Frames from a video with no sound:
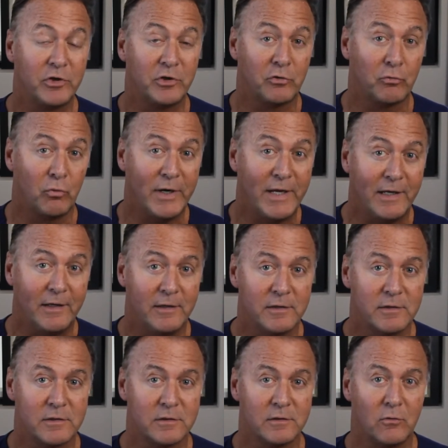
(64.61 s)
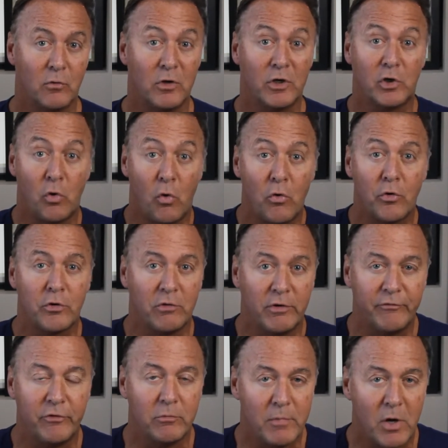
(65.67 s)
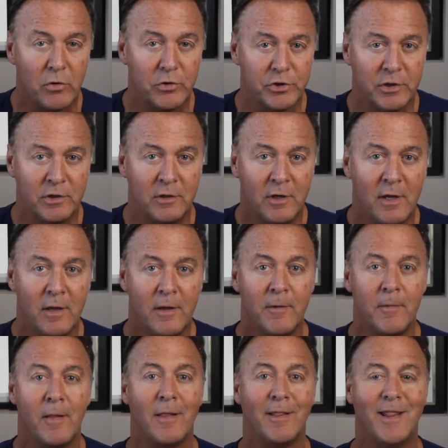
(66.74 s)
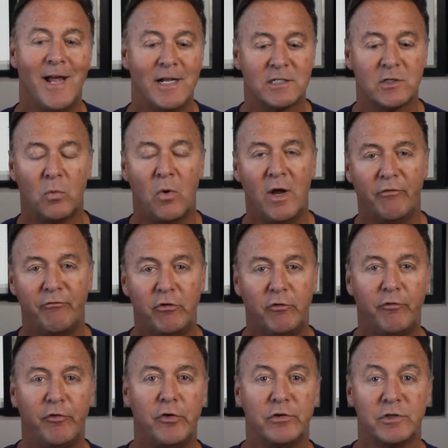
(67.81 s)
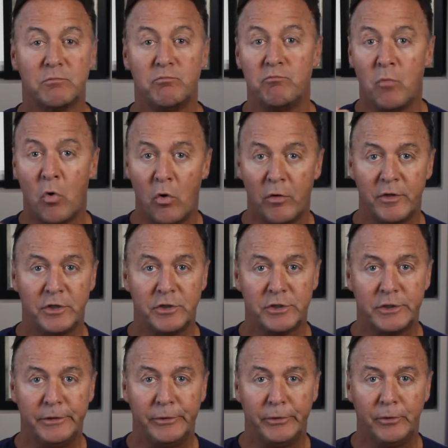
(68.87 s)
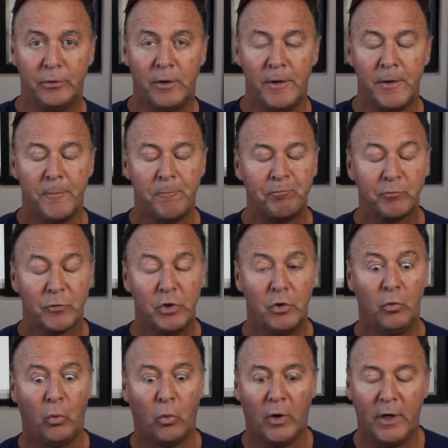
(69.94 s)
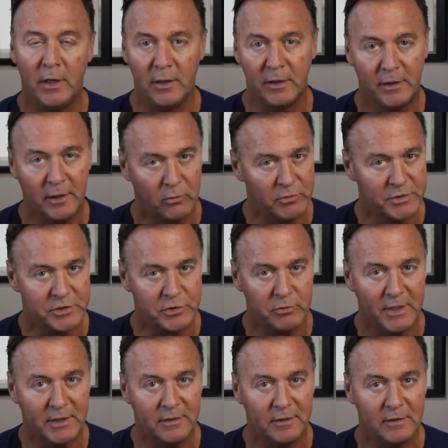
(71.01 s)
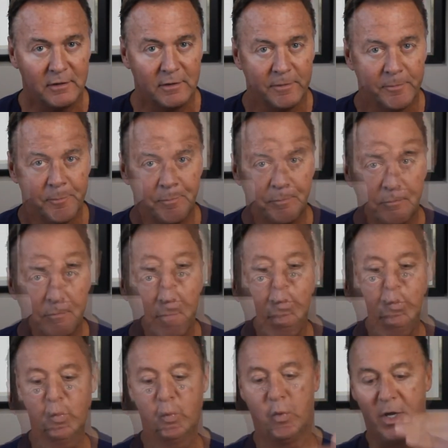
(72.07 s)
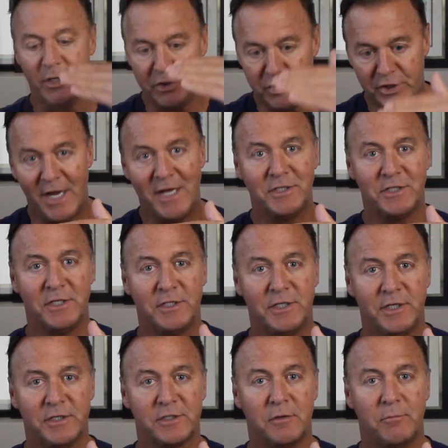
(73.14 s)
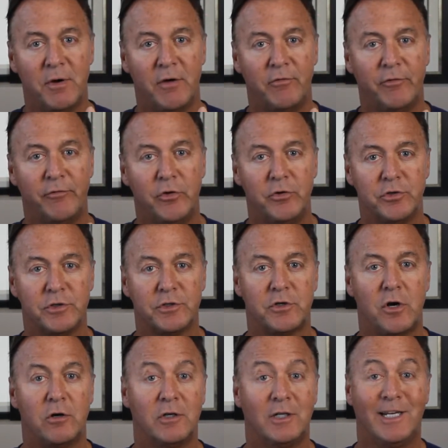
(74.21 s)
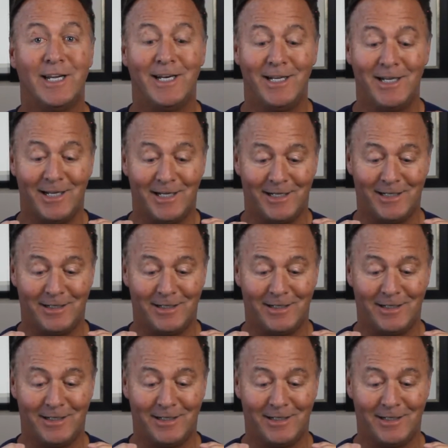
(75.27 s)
degrees or a quarter of your motion. That's why if you fuse more than two, you really get restricted. Adjacent discs above the fusion start getting